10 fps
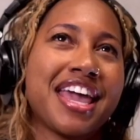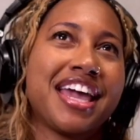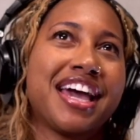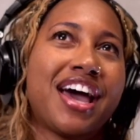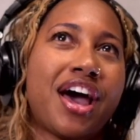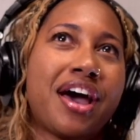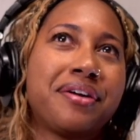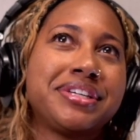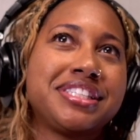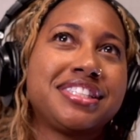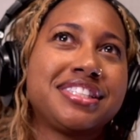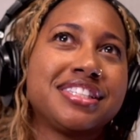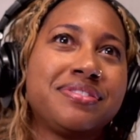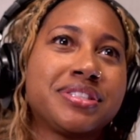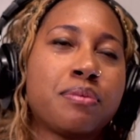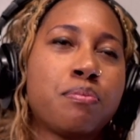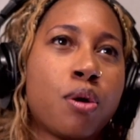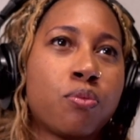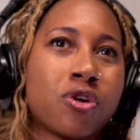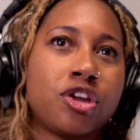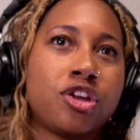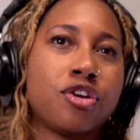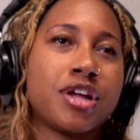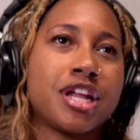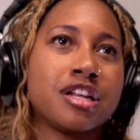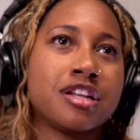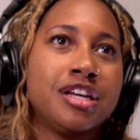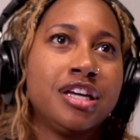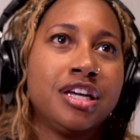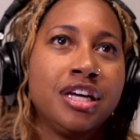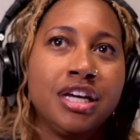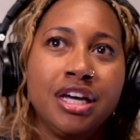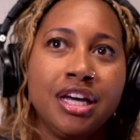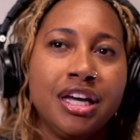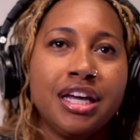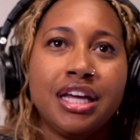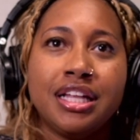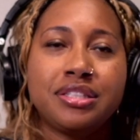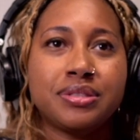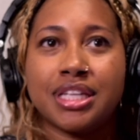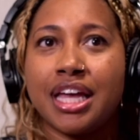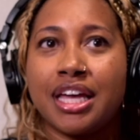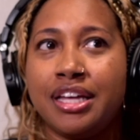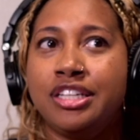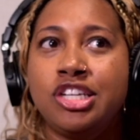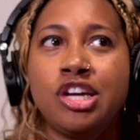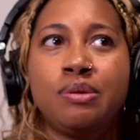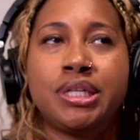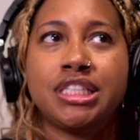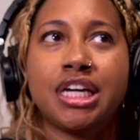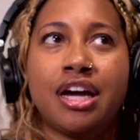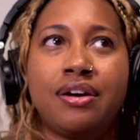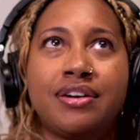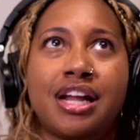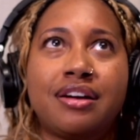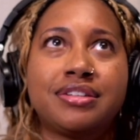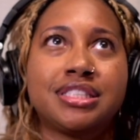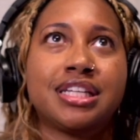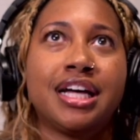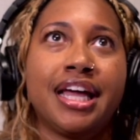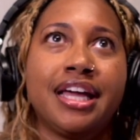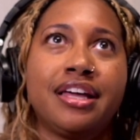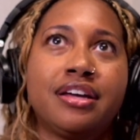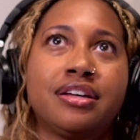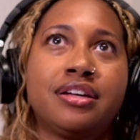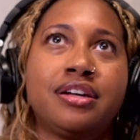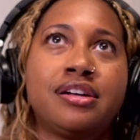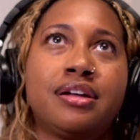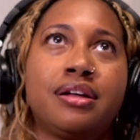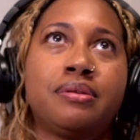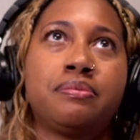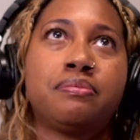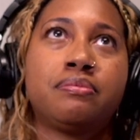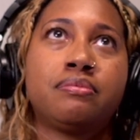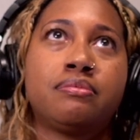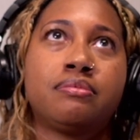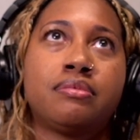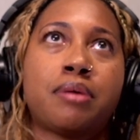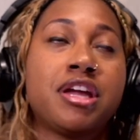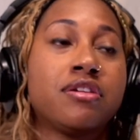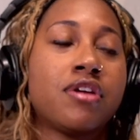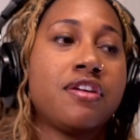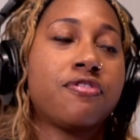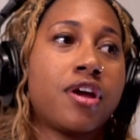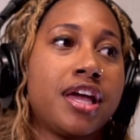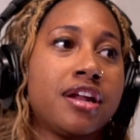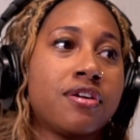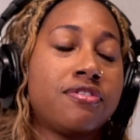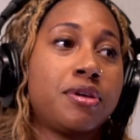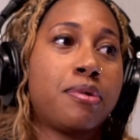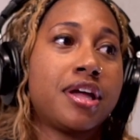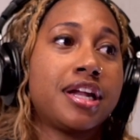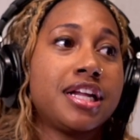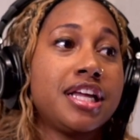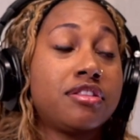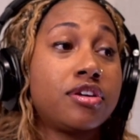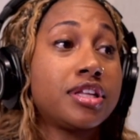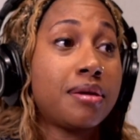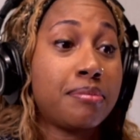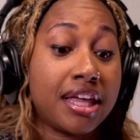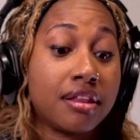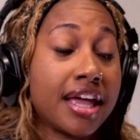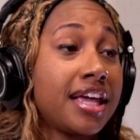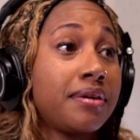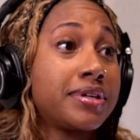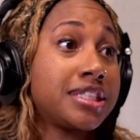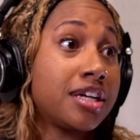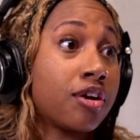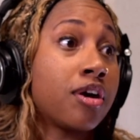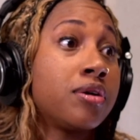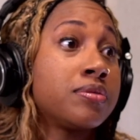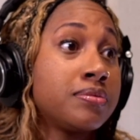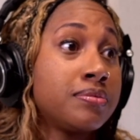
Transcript: he was like, Mom, what are you doing? This was like 2 months ago, and I was like, I'm getting ready for an interview, bud. And he looked at me like he was a grown